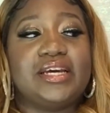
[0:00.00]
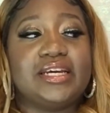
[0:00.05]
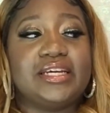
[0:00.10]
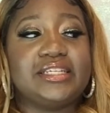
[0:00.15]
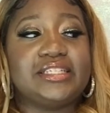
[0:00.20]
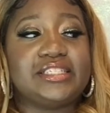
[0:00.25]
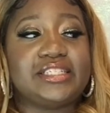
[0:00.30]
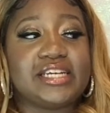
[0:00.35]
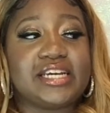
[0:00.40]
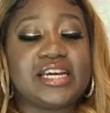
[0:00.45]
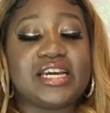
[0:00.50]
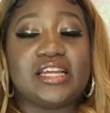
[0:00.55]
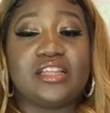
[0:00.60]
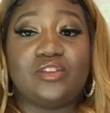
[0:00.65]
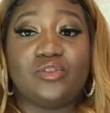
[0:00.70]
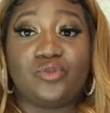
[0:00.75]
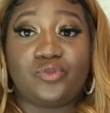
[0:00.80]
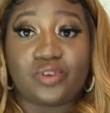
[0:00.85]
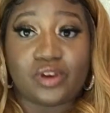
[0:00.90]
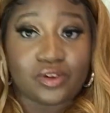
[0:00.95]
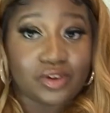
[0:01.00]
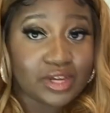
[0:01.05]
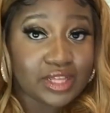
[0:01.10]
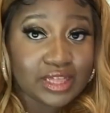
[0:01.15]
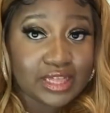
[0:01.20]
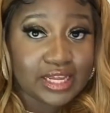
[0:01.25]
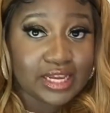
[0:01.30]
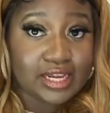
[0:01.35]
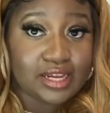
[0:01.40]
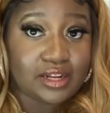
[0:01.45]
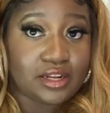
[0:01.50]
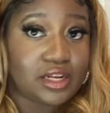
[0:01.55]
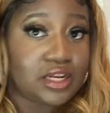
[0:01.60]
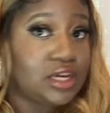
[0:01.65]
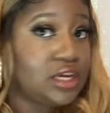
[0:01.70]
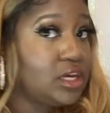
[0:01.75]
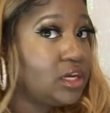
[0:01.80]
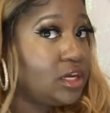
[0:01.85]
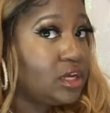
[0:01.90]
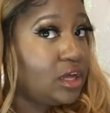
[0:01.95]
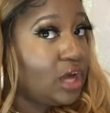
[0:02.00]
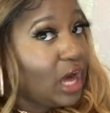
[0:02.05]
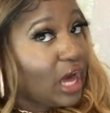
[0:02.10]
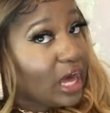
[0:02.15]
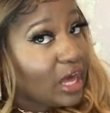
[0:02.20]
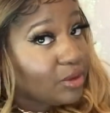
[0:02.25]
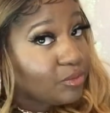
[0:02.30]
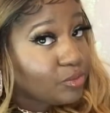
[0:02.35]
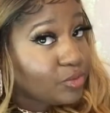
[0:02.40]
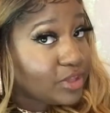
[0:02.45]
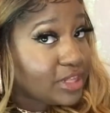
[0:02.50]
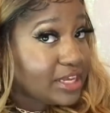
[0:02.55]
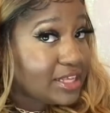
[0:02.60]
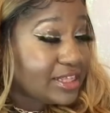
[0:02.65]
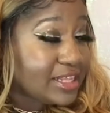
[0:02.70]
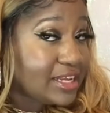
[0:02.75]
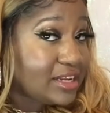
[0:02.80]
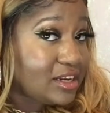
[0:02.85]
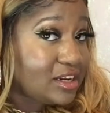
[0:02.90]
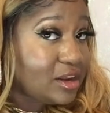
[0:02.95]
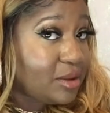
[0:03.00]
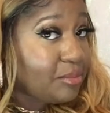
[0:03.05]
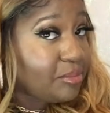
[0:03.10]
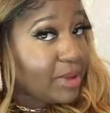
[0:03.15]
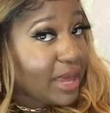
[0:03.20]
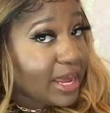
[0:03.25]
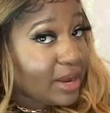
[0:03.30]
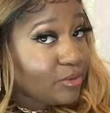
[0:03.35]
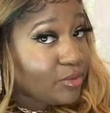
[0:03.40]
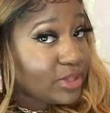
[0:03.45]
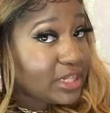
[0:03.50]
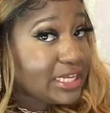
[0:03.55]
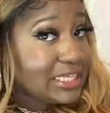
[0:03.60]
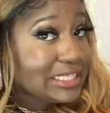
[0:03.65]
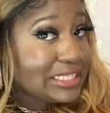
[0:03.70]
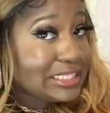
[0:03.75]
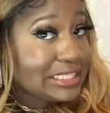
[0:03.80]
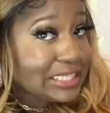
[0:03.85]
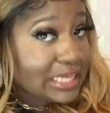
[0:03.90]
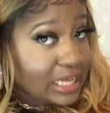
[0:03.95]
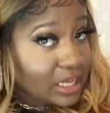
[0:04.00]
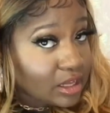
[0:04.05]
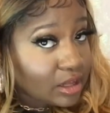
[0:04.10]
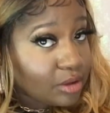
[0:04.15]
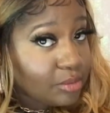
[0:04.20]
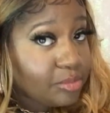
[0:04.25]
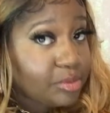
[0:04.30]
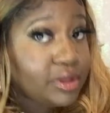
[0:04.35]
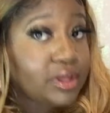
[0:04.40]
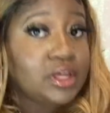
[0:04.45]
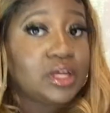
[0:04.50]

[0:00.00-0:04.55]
She is very thin, really thin in the back, really skimp.